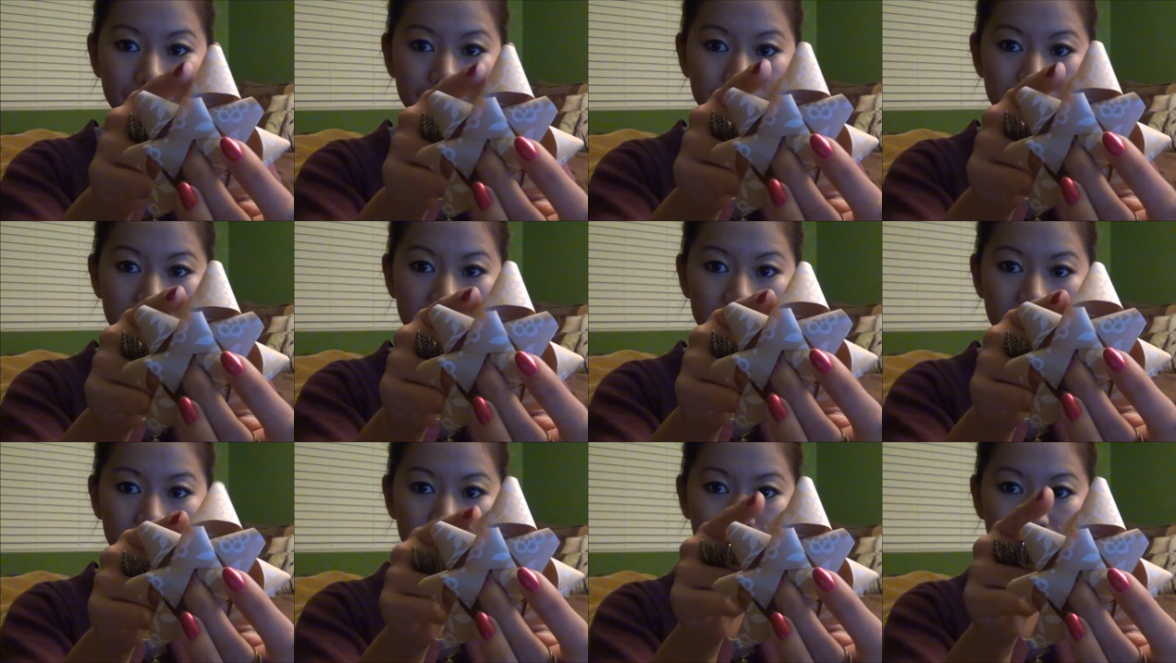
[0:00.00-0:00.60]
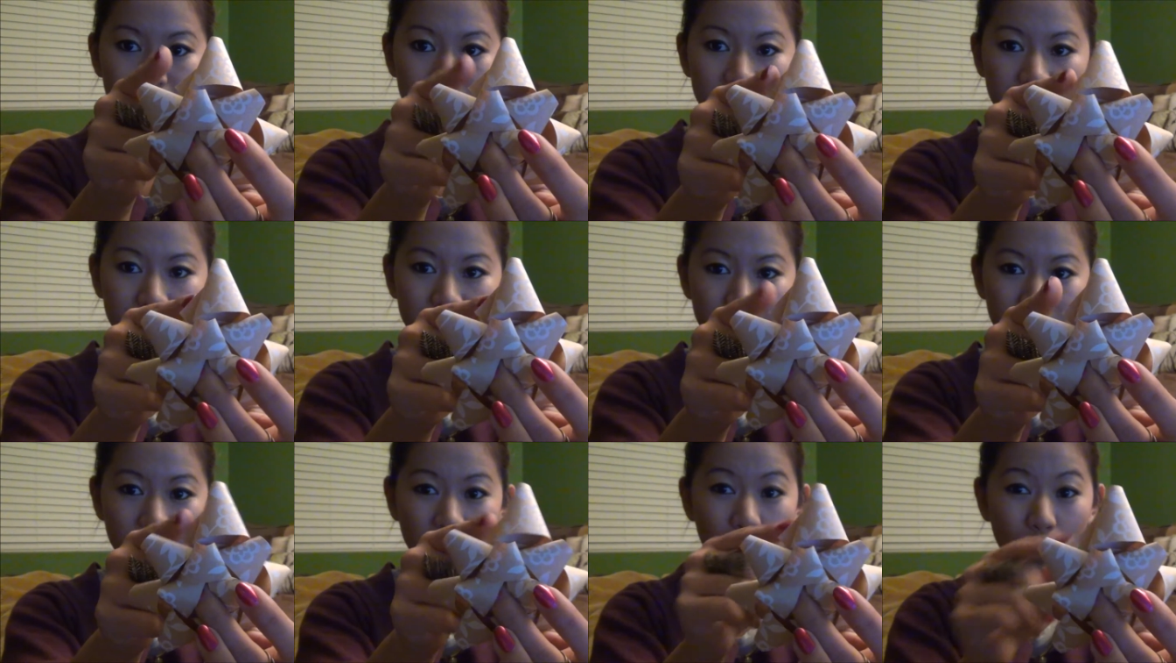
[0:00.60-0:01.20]
See this little piece where
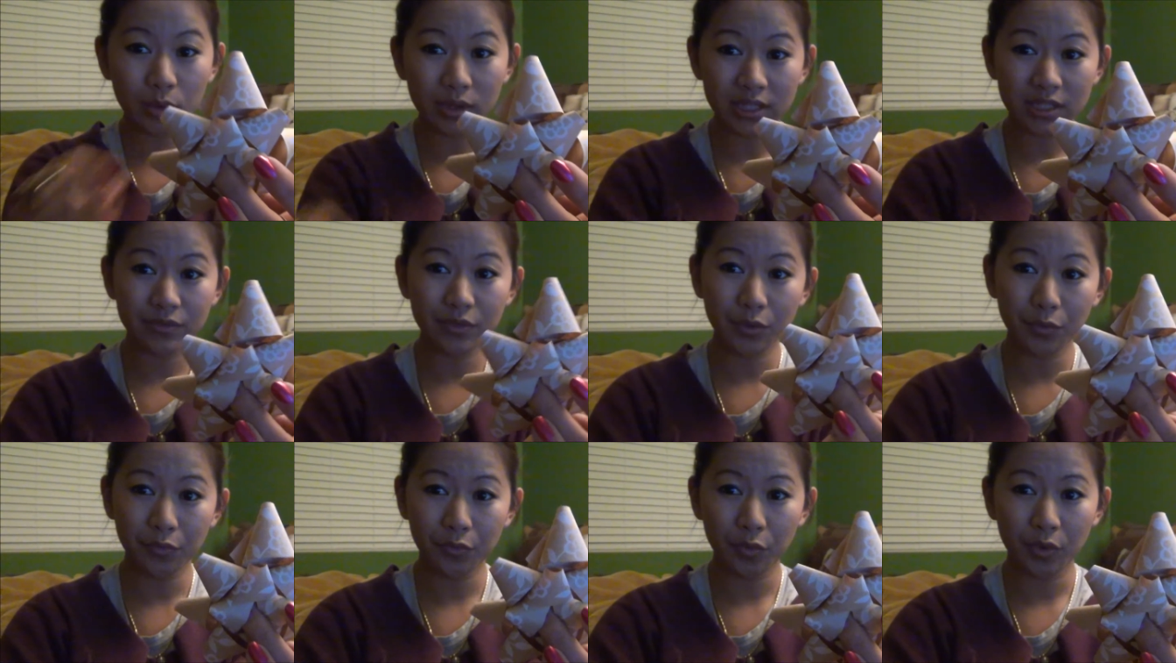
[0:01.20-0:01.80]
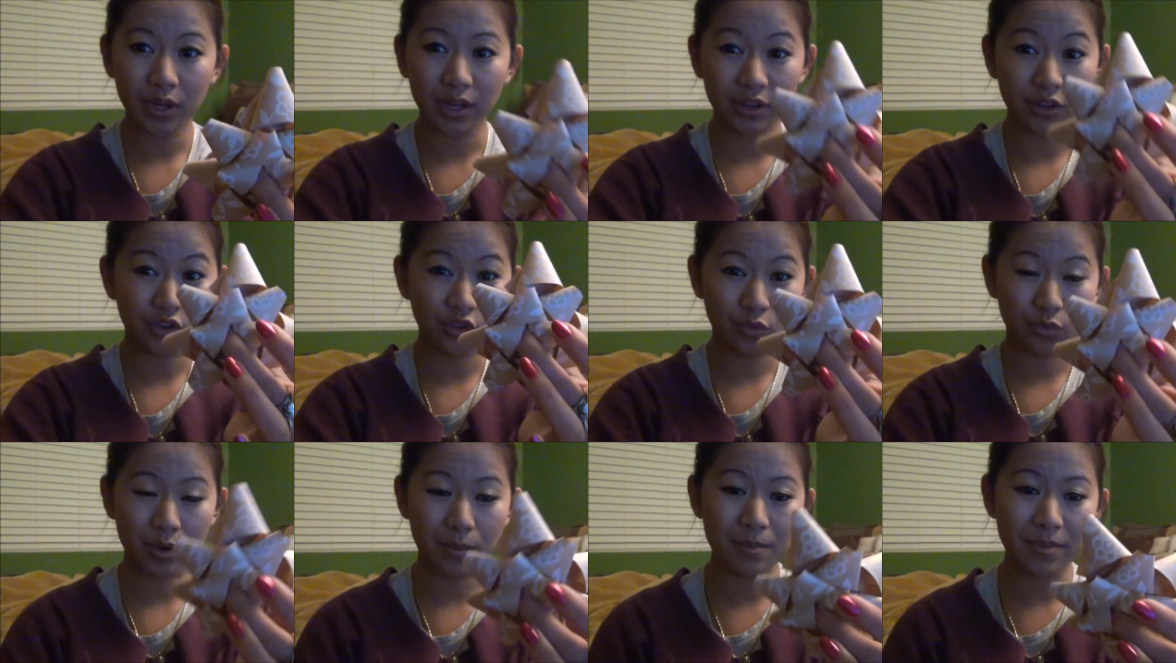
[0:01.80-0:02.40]
you can always feel free to
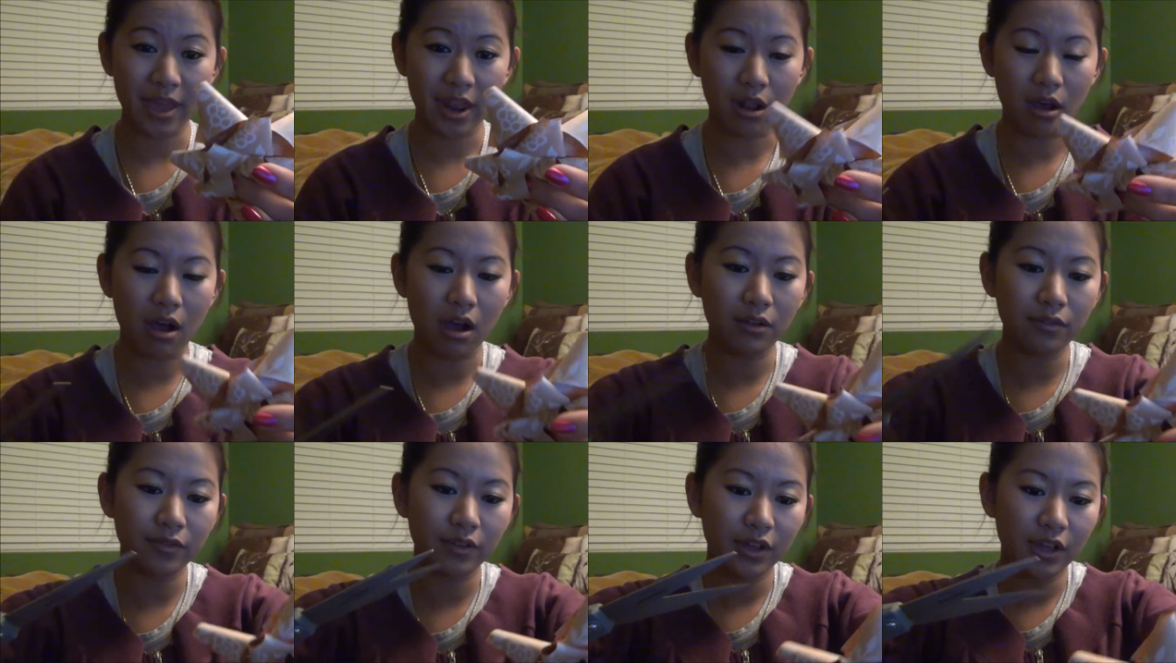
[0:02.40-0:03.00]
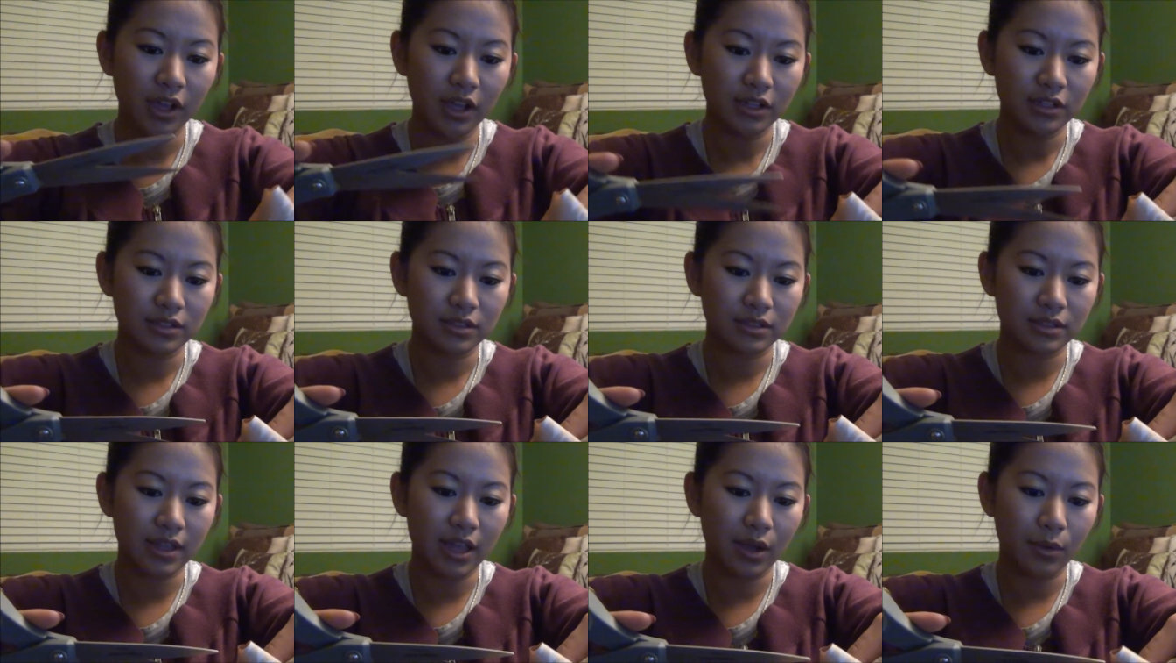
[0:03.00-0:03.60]
trim that off
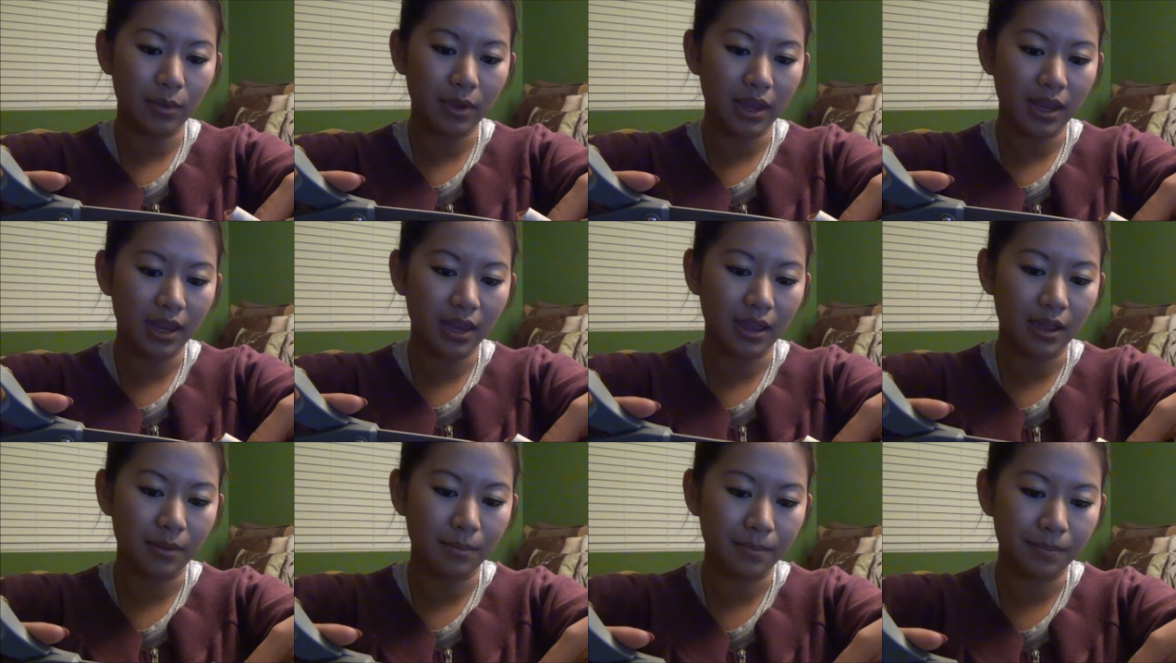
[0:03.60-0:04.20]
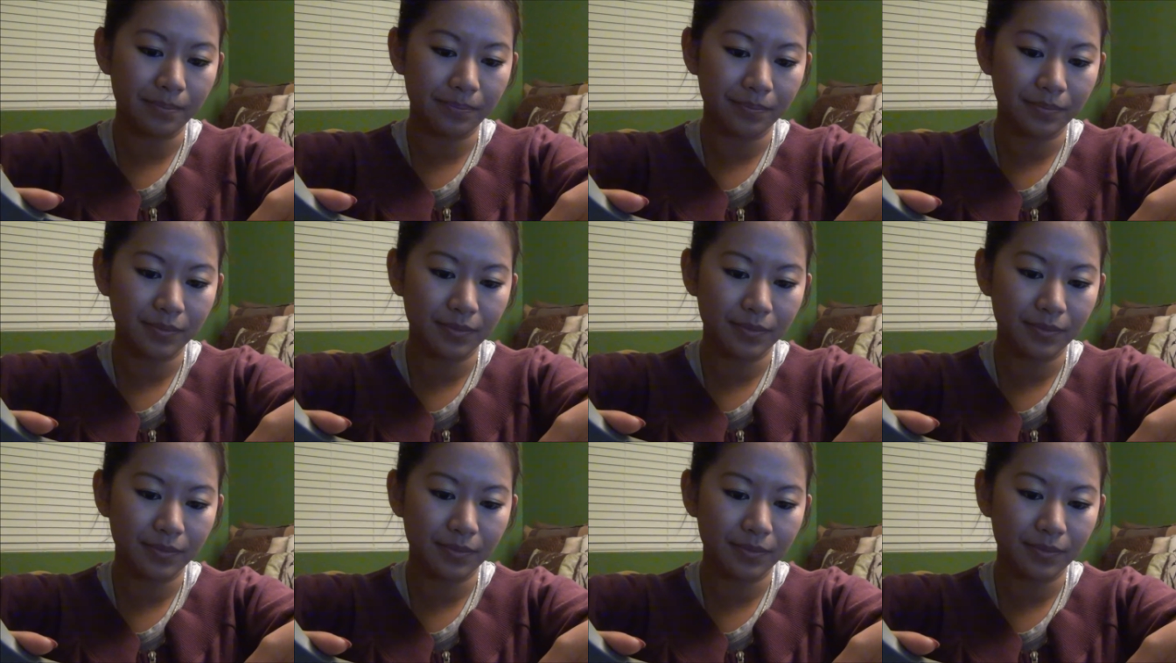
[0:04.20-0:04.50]
so that way it